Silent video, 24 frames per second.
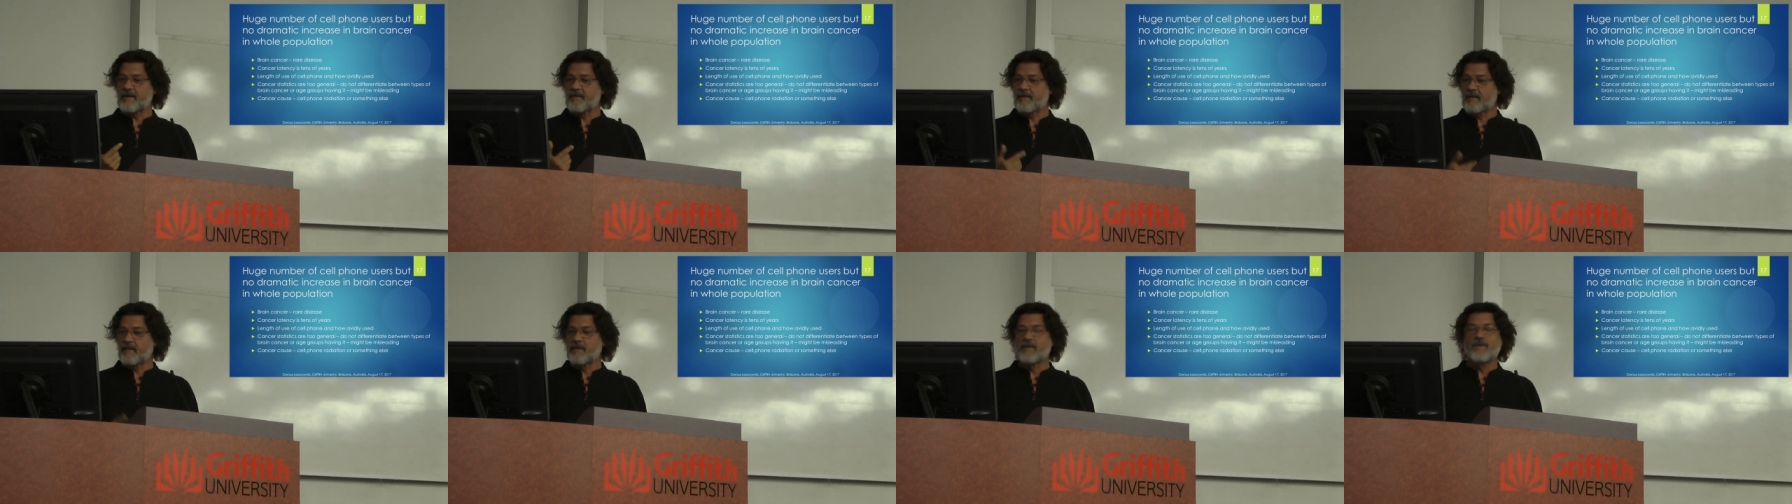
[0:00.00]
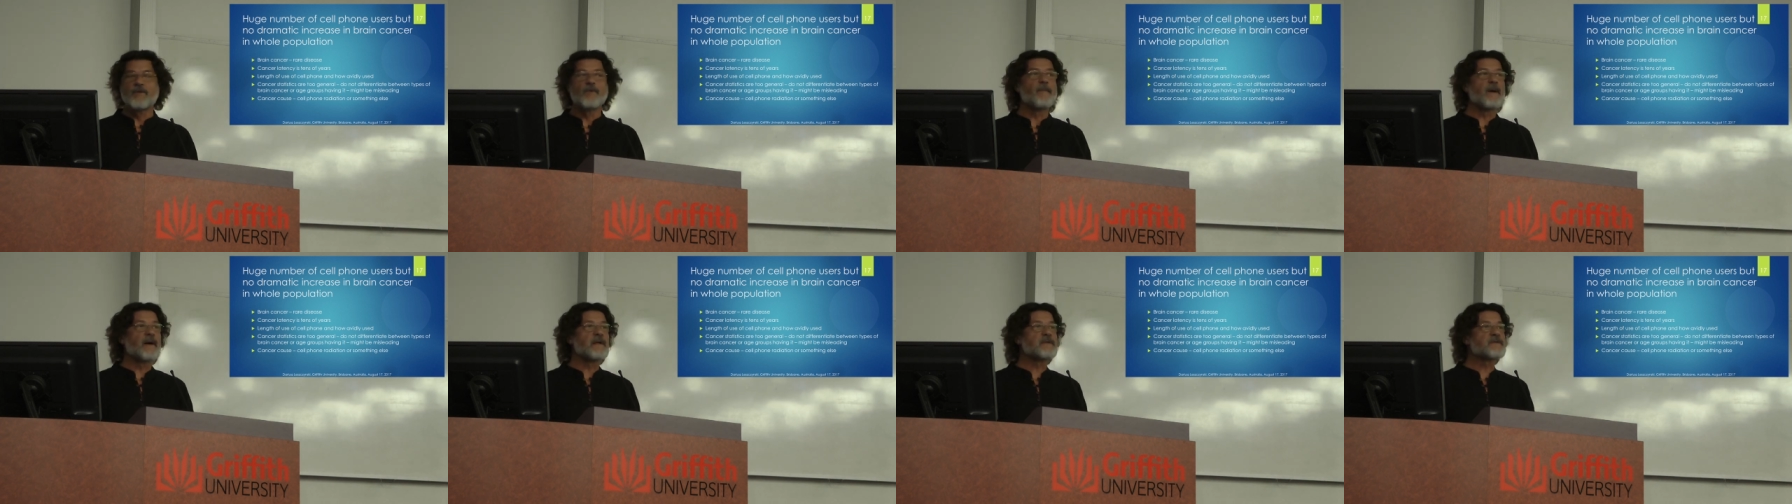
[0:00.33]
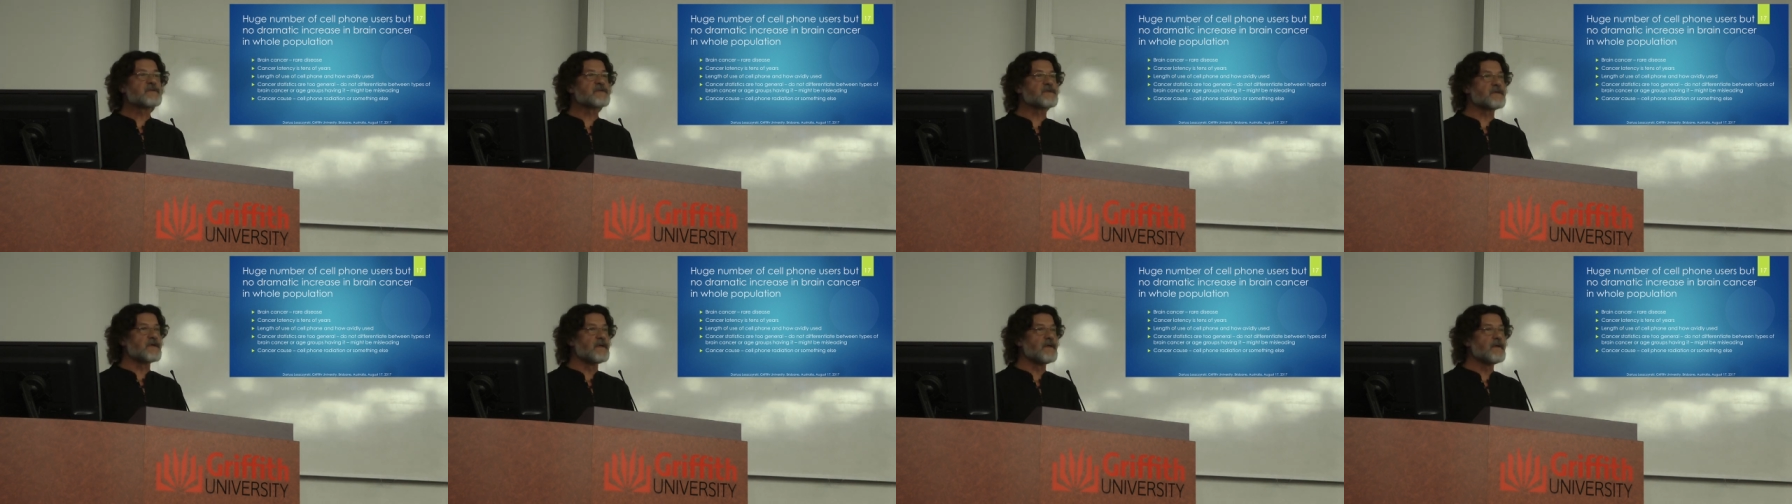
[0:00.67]
then you
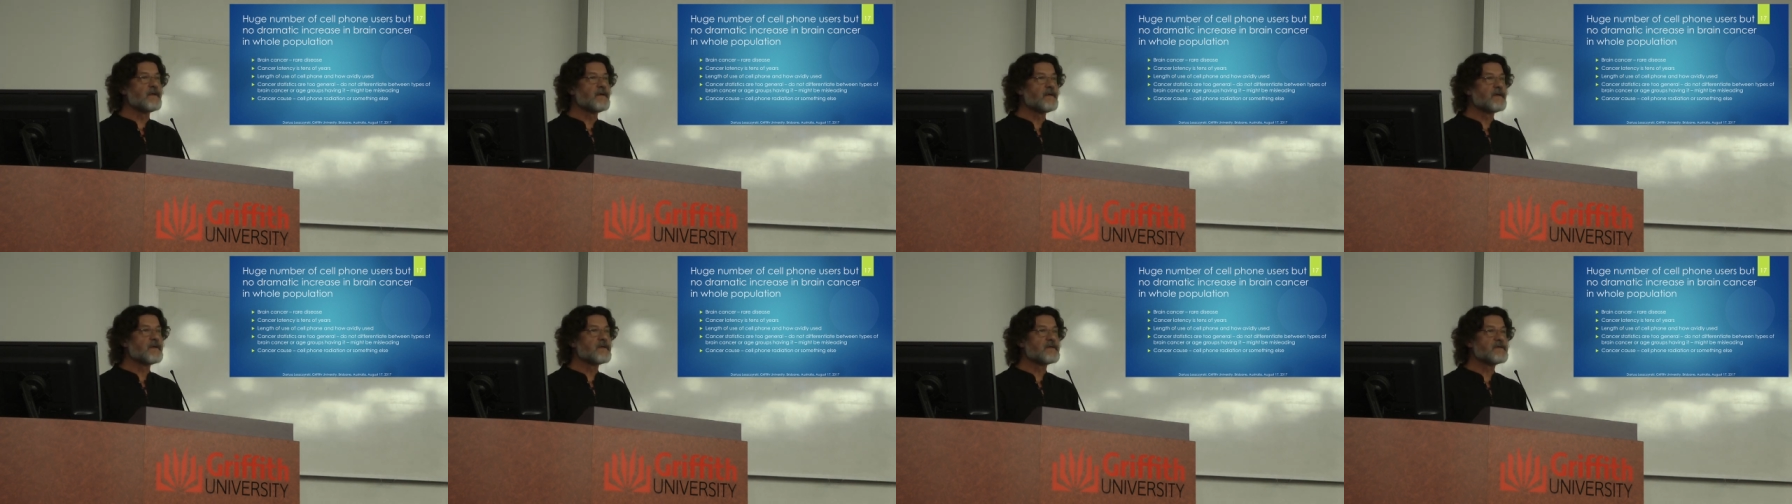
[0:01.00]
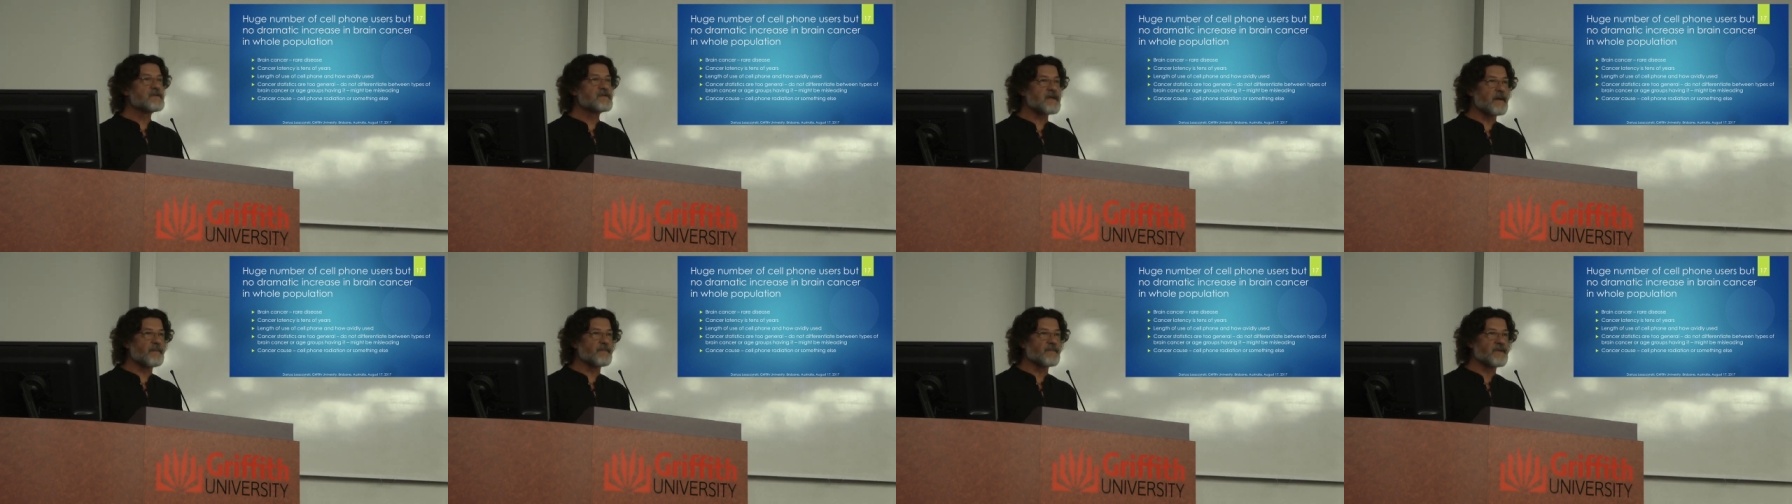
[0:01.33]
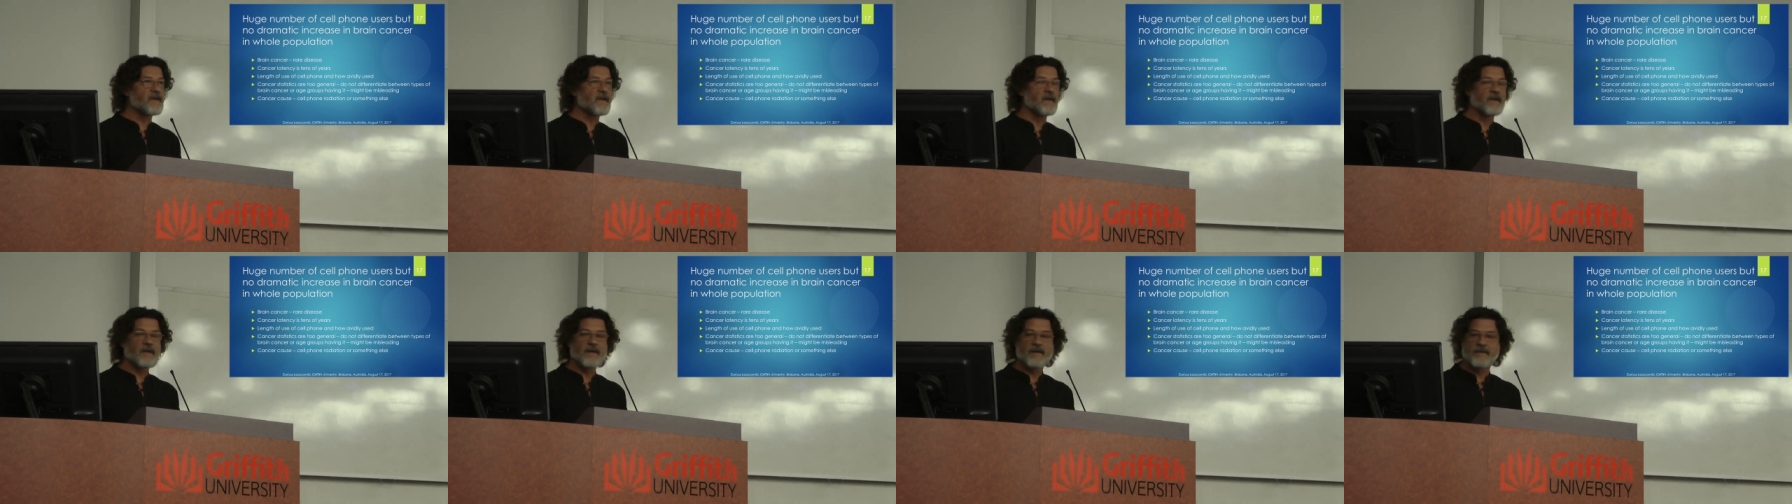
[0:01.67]
might see
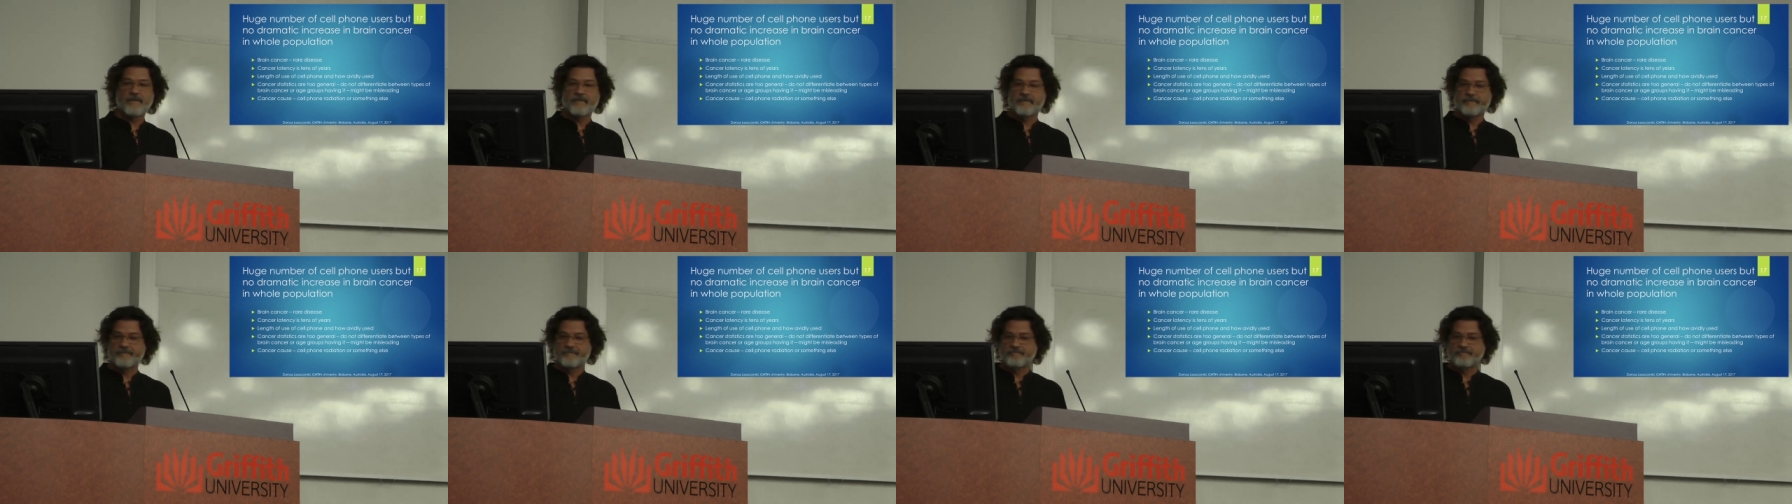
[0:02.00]
something.